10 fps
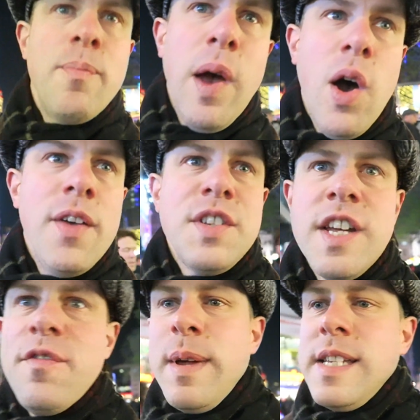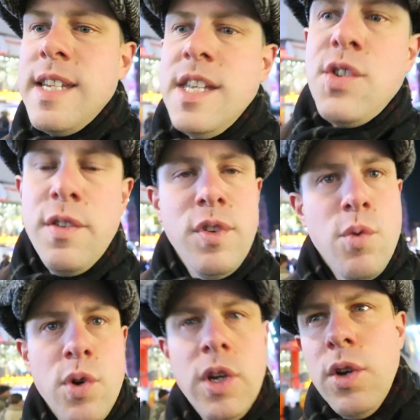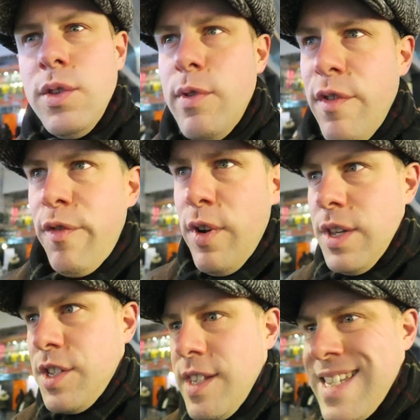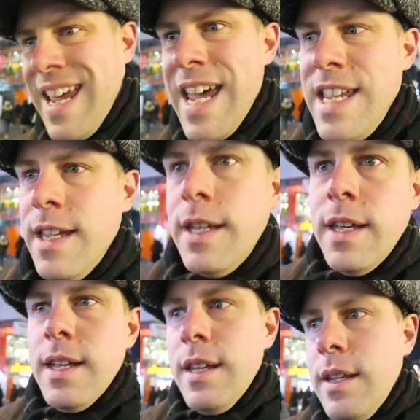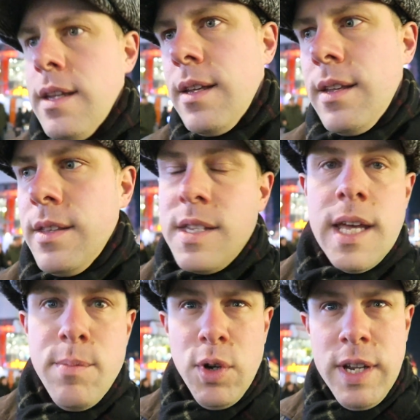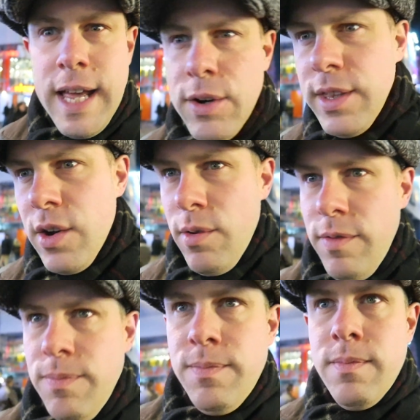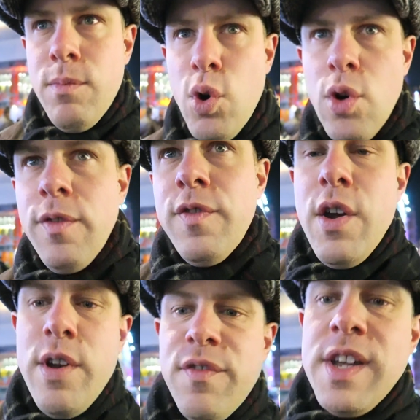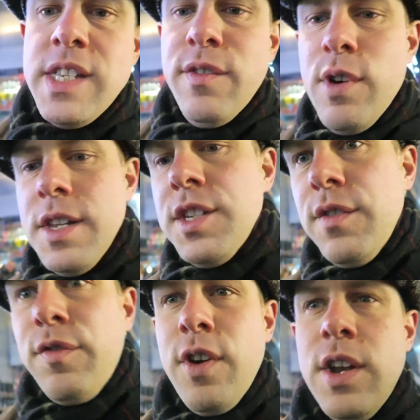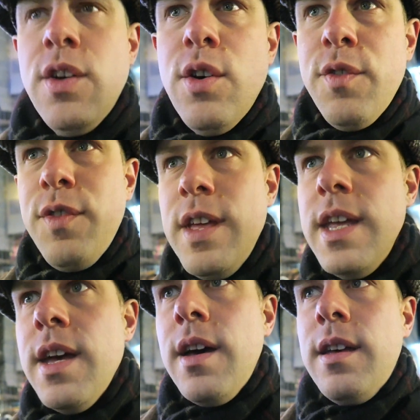behind the South Bank Centre, and if you walk along the riverfront to the Tate Modern Gallery, there are more very festive ones in front of the